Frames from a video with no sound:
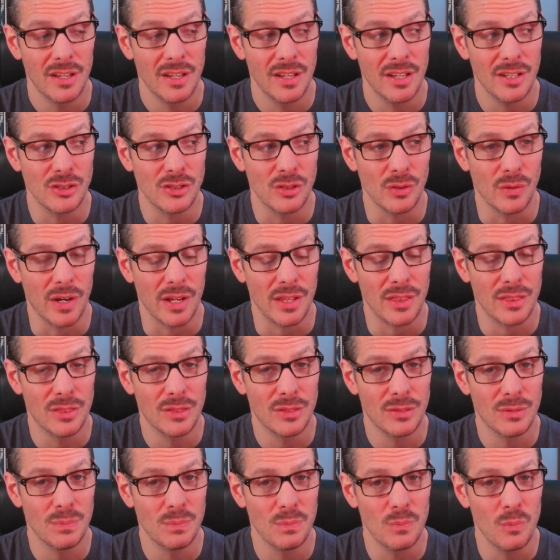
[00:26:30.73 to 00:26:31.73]
And so I,
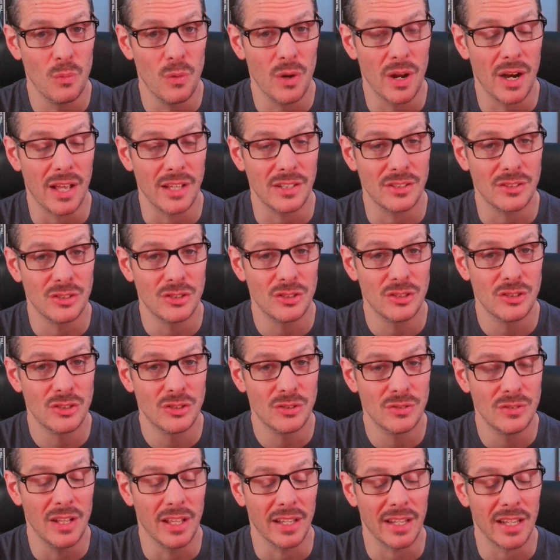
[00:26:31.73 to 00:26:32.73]
when I
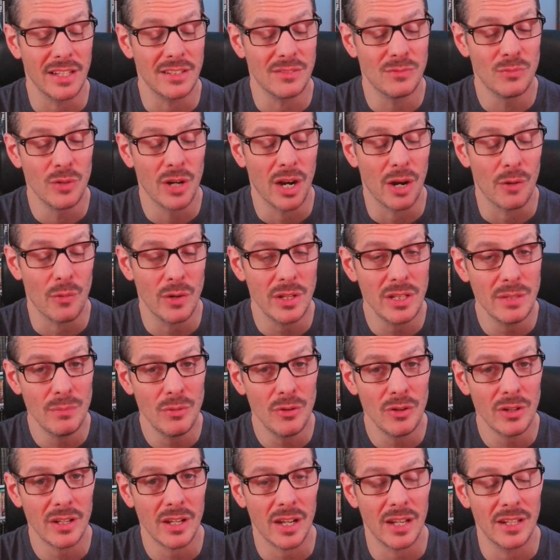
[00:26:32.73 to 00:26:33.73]
like I when I read the
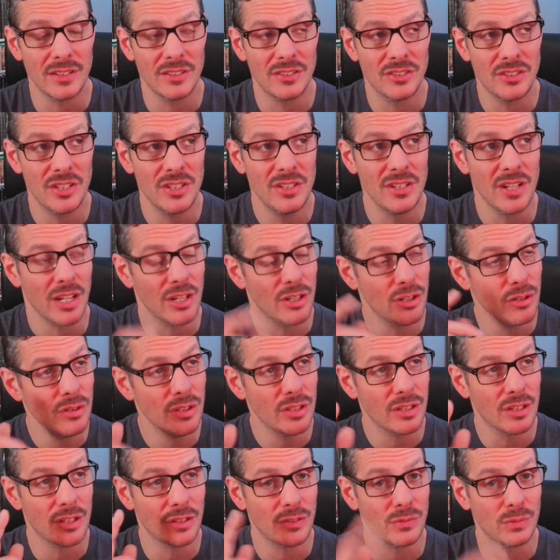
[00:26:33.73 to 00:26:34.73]
book, I didn't I knew
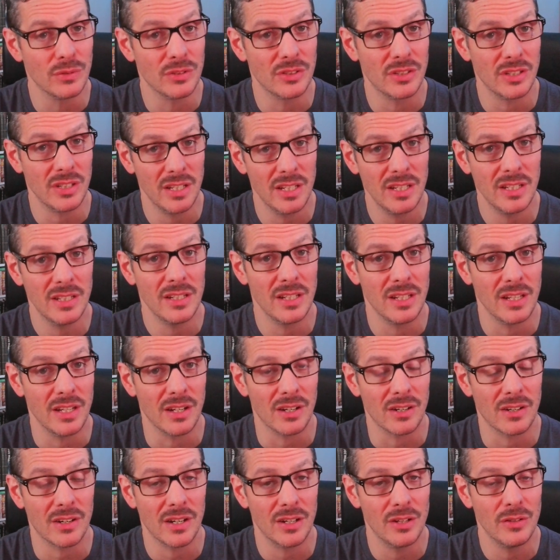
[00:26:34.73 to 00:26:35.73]
that this was in
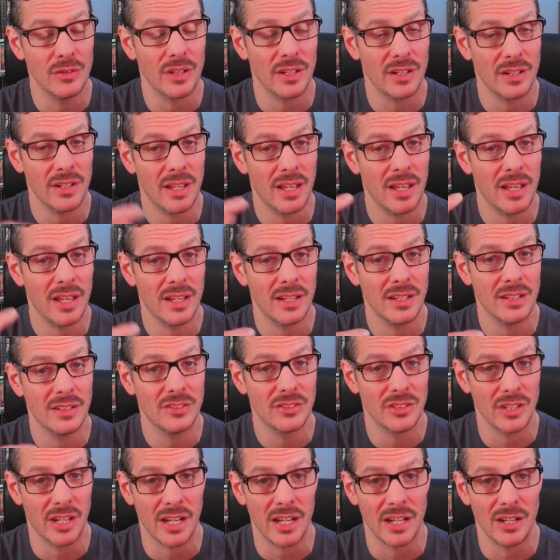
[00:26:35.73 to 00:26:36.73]
here. I knew that
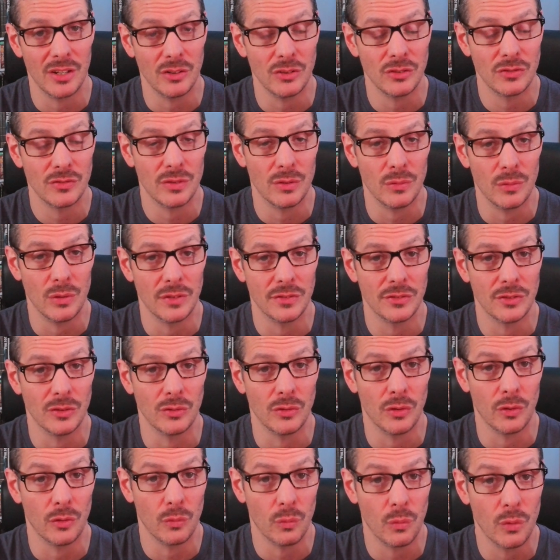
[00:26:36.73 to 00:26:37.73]
Exiles for the Love
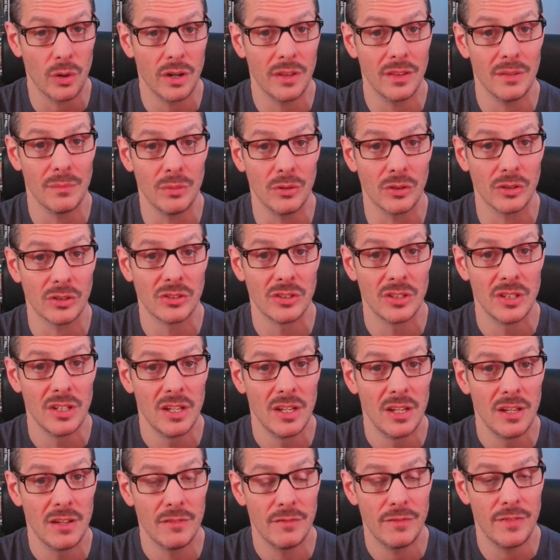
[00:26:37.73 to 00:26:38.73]
Souls was one of the books
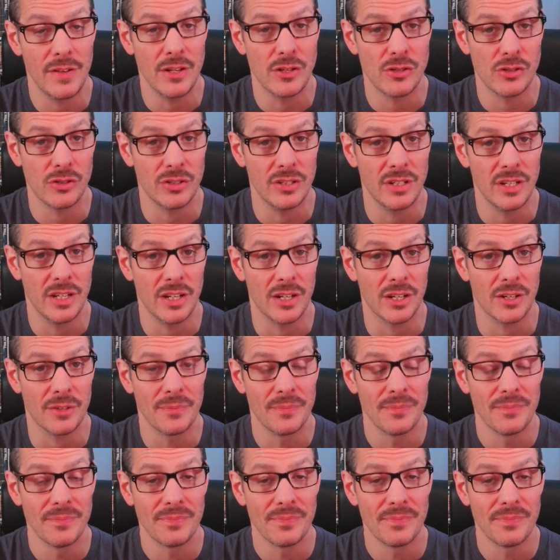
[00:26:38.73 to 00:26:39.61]
featured in here.